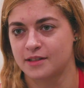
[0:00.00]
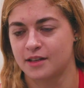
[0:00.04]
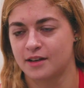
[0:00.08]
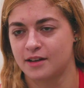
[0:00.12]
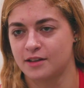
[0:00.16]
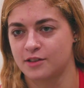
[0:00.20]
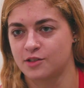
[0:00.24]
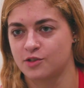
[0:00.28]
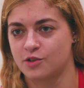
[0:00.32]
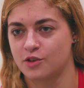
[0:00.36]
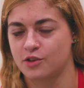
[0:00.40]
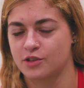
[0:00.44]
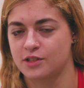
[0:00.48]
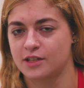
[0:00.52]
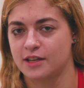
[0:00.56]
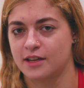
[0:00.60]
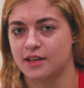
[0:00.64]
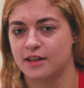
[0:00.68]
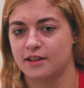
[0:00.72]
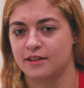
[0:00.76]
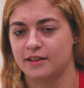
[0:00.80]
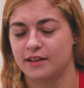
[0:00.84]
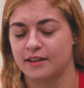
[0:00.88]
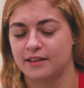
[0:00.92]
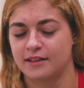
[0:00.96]
then I start to
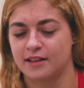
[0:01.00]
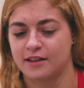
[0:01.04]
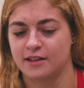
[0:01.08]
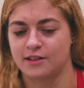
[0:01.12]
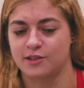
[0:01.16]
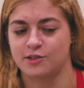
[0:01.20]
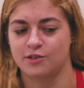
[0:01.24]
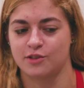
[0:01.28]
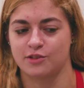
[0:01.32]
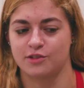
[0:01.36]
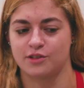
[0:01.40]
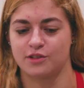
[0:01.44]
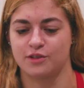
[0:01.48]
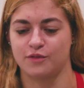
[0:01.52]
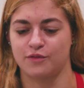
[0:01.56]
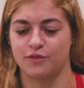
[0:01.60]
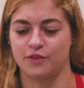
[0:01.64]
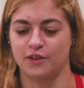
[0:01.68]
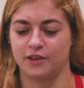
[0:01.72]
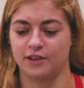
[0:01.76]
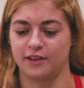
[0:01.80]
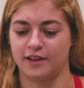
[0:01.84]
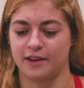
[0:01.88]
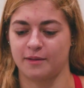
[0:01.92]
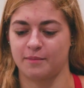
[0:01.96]
get like, then it starts to
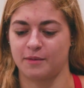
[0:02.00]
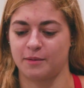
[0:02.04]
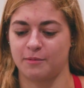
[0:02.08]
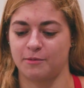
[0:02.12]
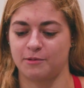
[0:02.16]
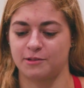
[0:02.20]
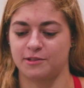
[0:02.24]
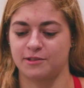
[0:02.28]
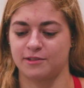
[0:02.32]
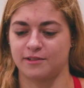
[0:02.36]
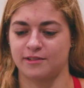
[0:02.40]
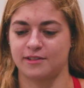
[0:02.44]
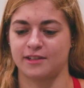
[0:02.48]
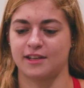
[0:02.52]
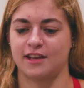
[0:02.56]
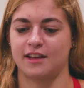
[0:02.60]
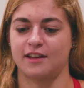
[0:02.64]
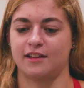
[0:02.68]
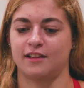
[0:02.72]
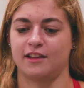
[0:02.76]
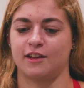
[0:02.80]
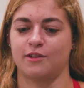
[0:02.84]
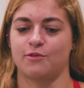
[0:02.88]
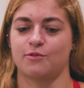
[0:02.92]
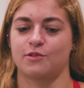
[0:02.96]
feel like my muscles
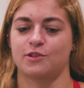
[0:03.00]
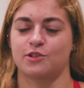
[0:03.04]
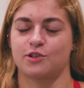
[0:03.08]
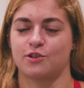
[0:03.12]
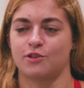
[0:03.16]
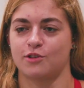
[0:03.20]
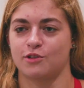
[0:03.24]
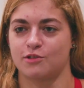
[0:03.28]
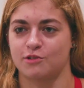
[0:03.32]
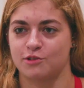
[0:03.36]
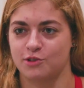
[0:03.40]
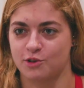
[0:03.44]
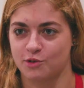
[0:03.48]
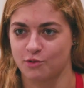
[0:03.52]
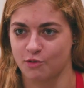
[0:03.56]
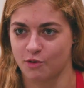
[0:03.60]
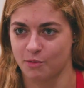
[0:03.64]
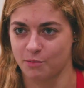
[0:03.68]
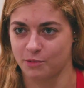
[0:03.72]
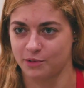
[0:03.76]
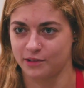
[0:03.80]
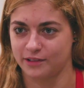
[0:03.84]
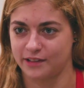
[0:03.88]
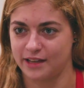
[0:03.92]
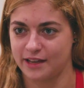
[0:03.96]
can't like return to
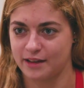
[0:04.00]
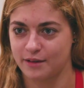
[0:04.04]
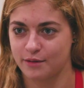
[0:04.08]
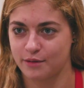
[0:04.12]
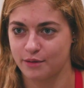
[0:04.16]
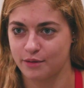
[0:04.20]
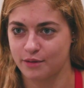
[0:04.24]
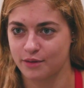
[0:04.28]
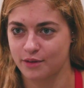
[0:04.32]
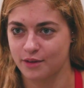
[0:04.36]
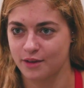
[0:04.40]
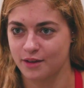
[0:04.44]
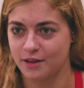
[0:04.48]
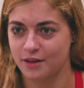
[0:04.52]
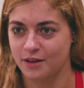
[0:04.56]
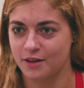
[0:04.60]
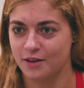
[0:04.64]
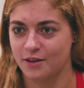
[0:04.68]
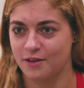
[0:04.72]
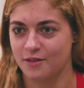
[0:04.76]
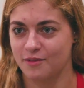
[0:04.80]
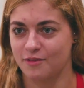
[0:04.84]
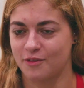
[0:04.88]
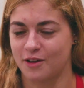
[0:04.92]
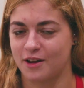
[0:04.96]
normal length,
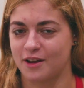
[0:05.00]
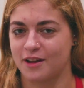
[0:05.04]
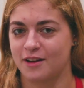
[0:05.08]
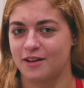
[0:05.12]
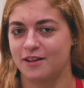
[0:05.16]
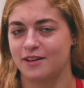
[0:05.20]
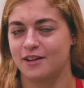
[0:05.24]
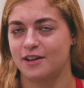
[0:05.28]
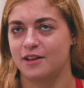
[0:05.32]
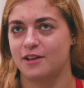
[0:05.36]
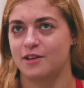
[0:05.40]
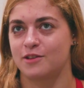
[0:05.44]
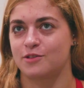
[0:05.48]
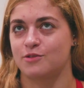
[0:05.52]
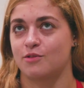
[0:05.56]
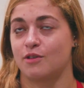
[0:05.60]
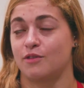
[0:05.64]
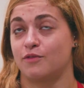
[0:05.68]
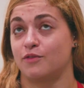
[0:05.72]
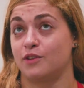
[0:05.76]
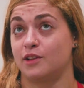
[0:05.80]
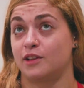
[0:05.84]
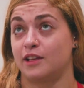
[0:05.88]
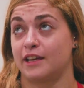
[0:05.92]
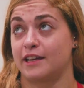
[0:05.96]
right? So I
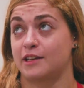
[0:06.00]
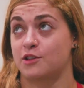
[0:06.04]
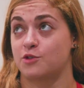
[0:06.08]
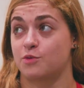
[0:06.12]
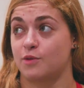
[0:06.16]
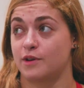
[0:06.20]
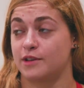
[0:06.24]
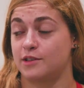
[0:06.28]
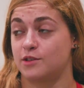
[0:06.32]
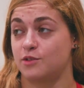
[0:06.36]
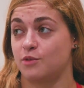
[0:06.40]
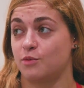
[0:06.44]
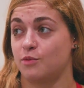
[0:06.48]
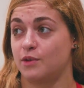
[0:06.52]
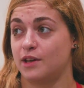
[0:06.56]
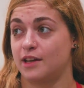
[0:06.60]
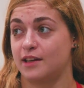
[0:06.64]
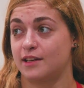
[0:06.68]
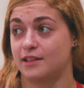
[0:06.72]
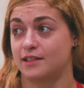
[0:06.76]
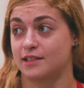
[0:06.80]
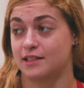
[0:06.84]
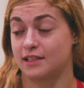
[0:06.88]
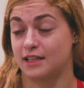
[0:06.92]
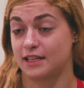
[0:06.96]
feel like twice a
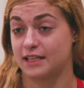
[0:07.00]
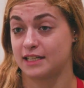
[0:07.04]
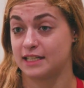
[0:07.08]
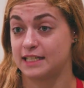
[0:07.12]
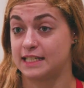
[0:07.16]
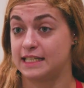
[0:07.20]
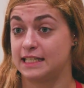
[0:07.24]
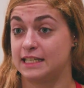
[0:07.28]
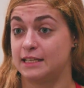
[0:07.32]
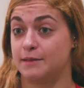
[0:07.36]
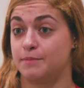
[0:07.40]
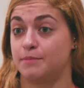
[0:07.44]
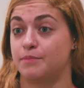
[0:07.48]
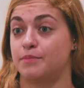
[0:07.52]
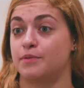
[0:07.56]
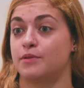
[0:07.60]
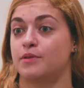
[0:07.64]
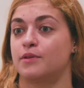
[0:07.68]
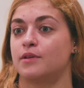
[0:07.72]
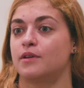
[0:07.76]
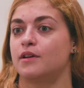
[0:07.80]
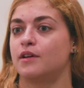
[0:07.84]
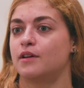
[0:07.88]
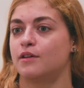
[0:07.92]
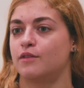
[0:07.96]
week is like deep
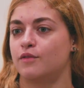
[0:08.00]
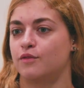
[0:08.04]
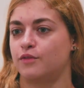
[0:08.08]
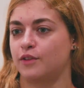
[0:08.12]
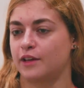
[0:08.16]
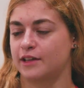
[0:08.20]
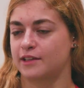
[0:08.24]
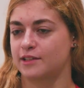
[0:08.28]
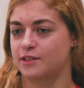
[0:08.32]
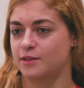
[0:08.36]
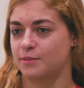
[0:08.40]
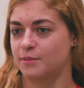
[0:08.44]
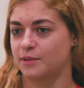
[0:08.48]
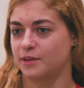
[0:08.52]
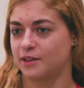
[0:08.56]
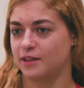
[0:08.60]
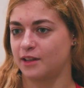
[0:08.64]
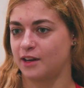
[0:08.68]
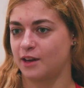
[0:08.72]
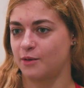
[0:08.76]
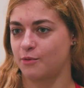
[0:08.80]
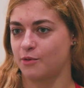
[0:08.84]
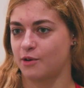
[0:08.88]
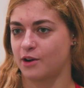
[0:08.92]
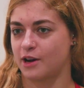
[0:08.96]

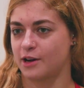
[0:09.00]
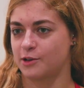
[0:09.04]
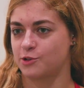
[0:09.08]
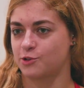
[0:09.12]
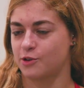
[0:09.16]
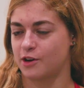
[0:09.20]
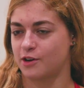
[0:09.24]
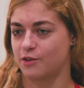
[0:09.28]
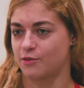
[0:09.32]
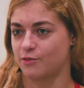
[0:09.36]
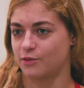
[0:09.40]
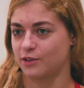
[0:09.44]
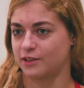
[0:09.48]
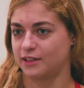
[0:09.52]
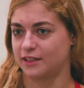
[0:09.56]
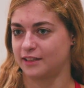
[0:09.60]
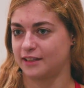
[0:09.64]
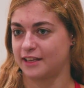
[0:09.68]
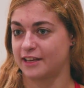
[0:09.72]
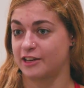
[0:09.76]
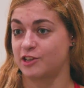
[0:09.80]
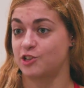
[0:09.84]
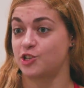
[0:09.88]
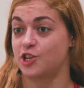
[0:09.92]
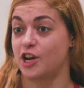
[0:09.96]
flexibility where I try to really
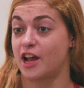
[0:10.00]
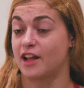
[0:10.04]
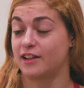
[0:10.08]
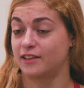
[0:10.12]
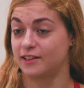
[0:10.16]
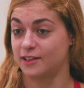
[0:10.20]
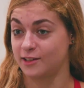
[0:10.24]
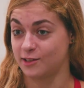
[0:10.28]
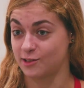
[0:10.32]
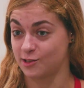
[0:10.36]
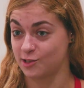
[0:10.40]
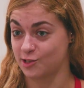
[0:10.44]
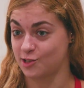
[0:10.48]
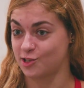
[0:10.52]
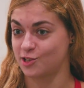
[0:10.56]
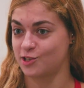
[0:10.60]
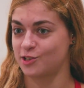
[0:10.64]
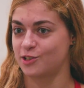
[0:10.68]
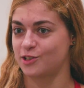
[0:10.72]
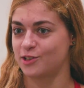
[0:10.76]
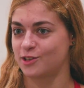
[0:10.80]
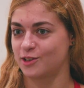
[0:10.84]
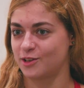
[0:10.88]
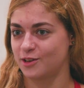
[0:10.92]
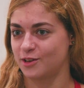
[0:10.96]
like
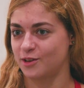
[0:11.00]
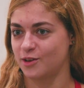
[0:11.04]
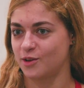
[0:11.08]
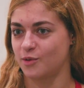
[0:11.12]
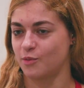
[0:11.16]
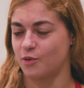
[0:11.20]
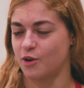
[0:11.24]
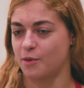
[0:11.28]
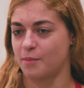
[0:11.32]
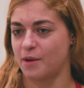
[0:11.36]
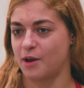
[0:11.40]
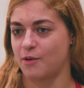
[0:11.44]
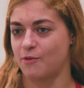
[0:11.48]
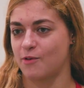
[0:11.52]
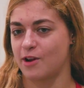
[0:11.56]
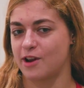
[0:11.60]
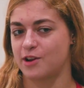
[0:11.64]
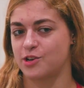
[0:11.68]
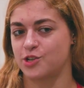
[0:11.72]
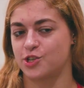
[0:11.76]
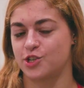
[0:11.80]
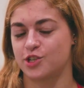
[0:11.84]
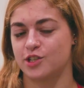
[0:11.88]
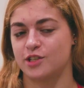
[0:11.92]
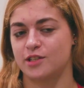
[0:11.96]
challenge where my
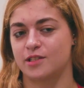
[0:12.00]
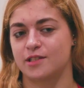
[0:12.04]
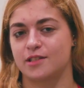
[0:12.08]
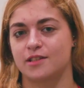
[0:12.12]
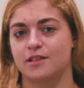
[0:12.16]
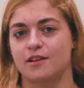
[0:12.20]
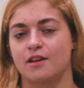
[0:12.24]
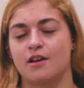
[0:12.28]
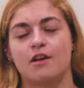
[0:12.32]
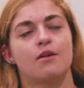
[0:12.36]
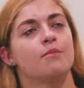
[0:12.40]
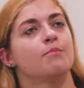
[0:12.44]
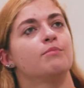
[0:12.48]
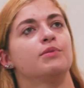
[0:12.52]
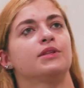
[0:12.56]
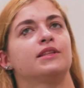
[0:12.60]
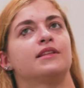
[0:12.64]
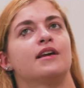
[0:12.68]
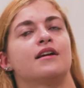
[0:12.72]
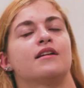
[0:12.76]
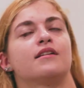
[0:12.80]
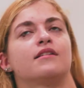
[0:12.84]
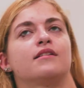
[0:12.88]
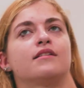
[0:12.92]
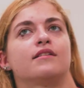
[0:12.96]
range is. But
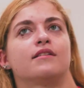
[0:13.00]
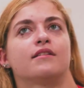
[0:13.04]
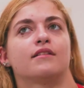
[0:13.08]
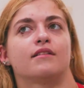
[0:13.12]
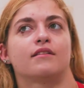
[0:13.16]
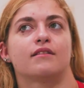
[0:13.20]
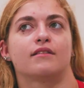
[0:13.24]
then